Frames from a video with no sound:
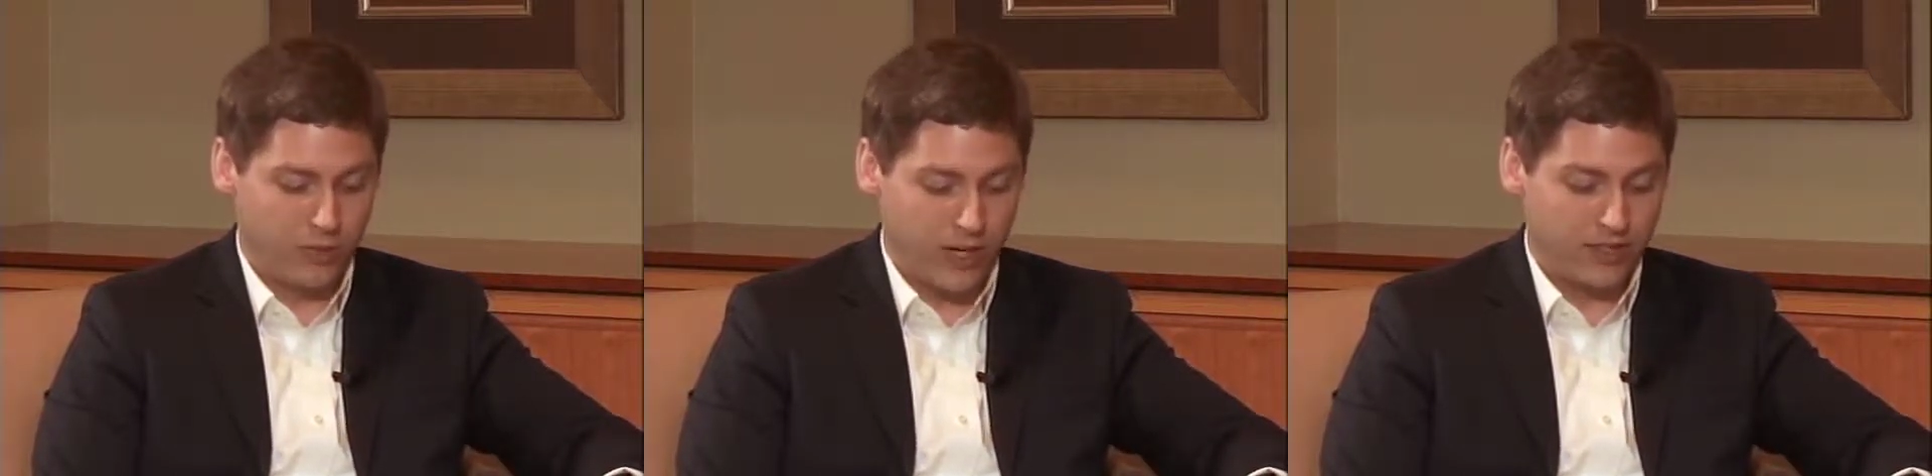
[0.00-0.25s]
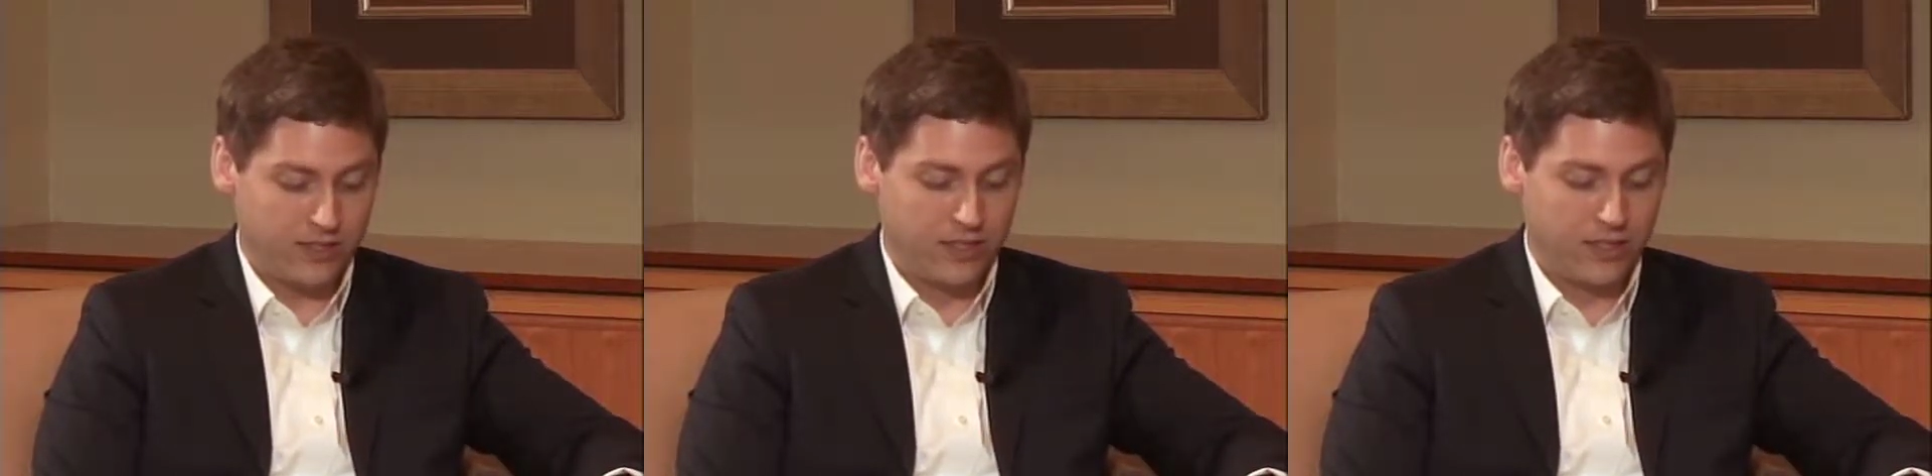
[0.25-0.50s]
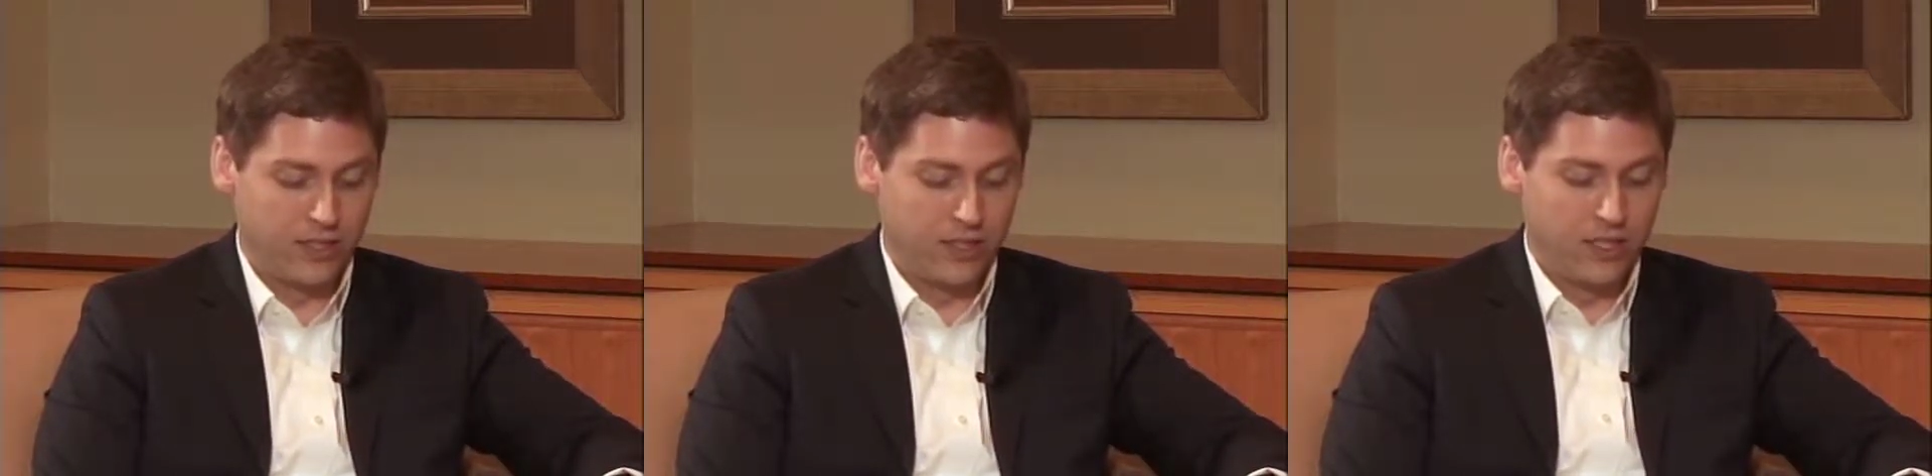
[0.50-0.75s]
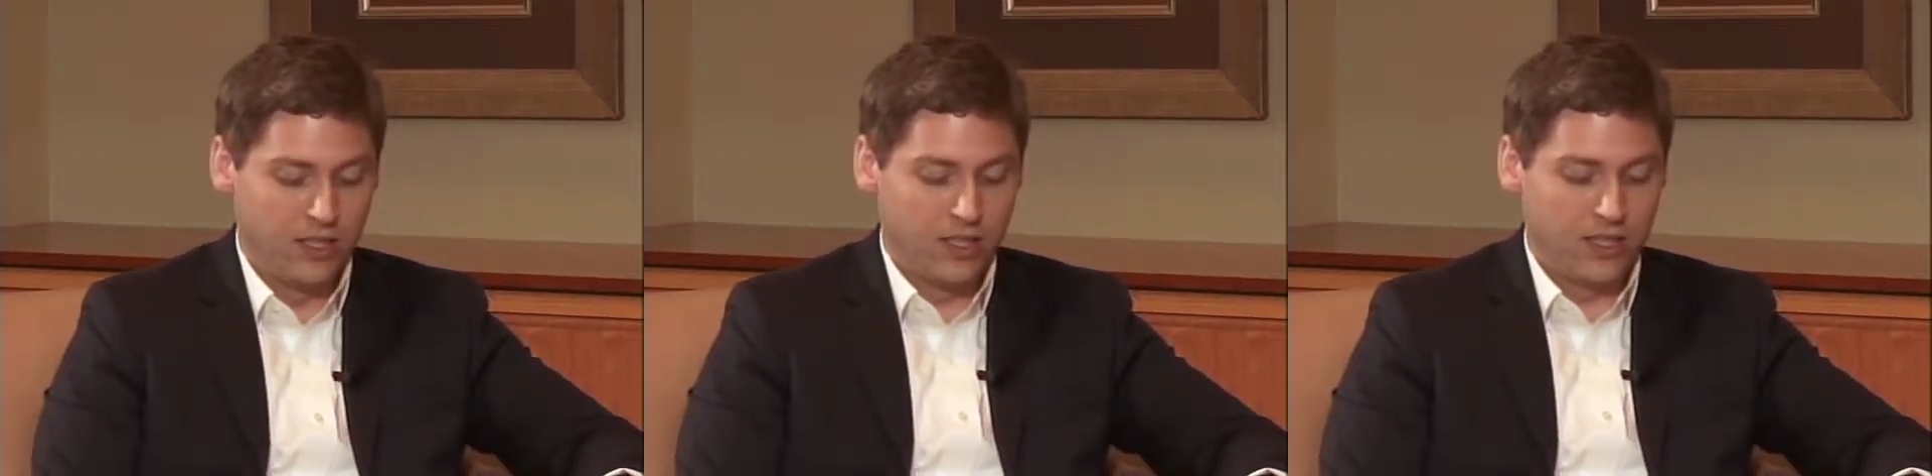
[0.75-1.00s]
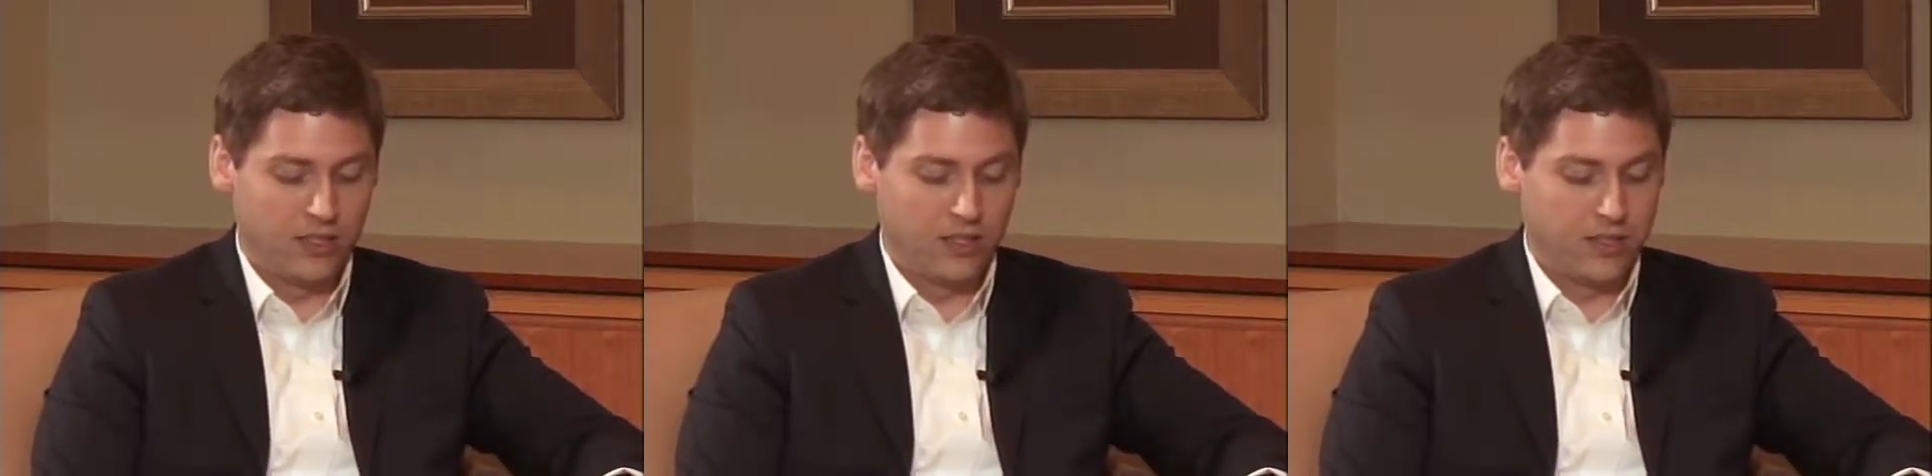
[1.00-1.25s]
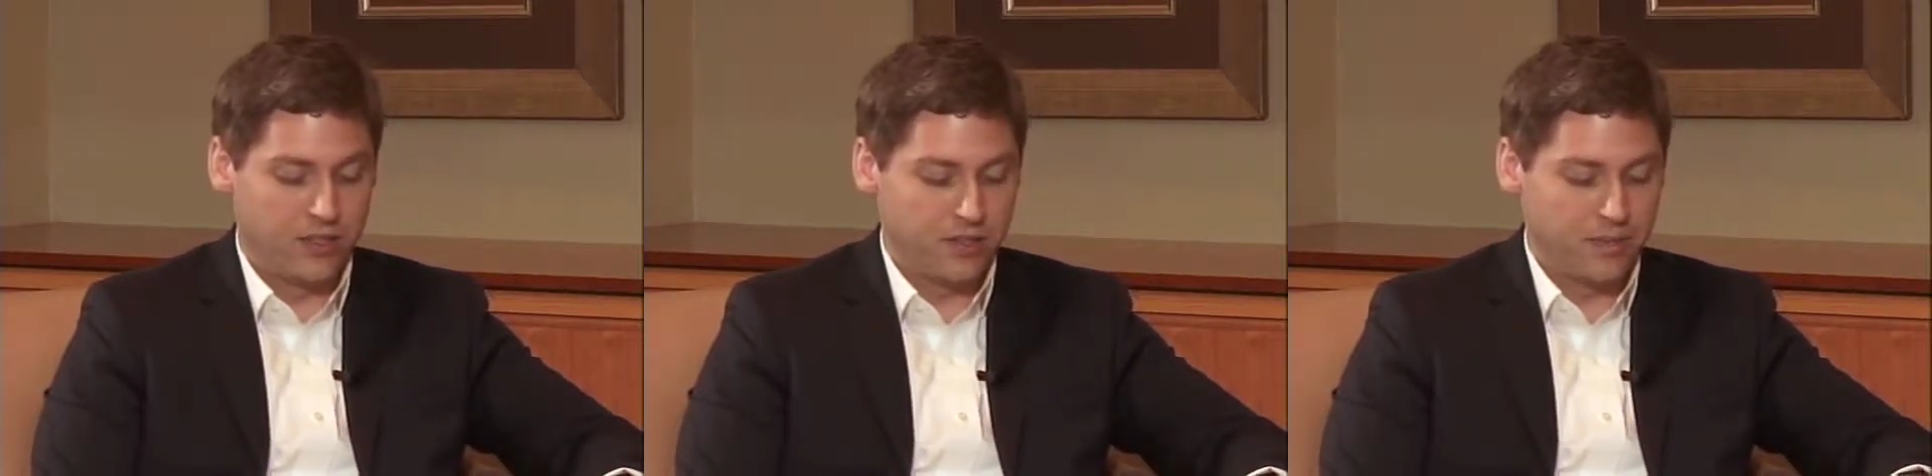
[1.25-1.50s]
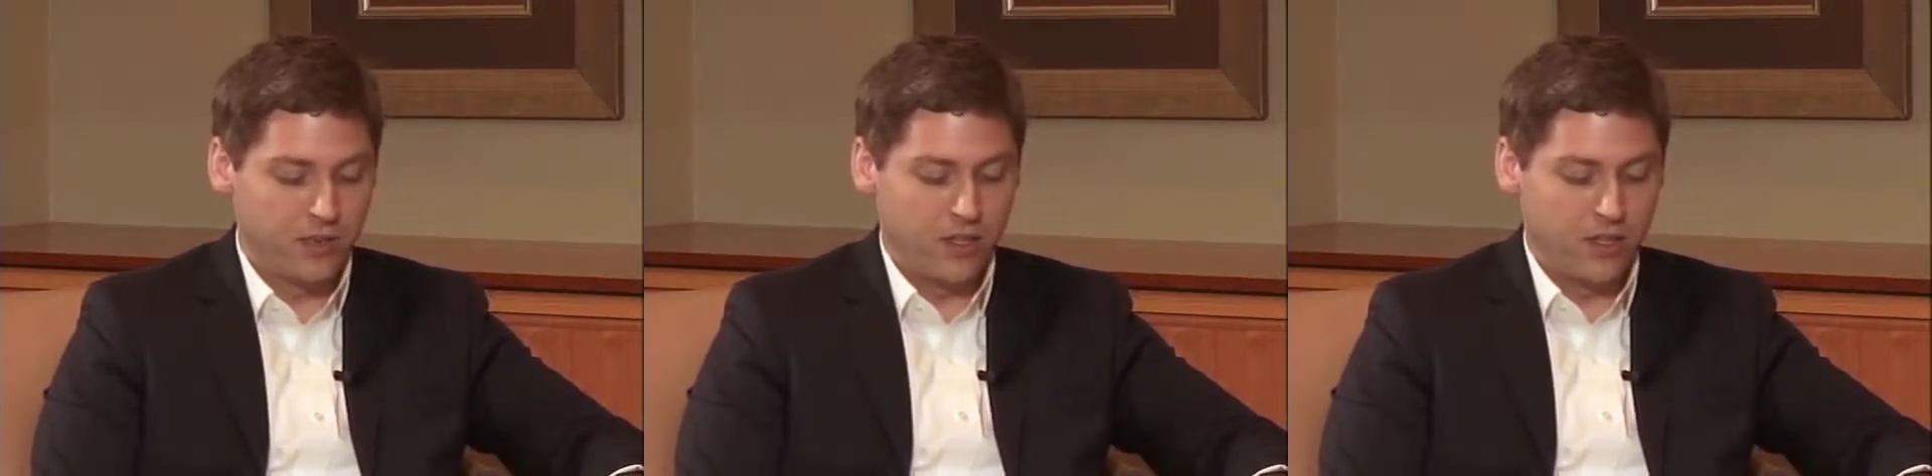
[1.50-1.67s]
practicing attorneys.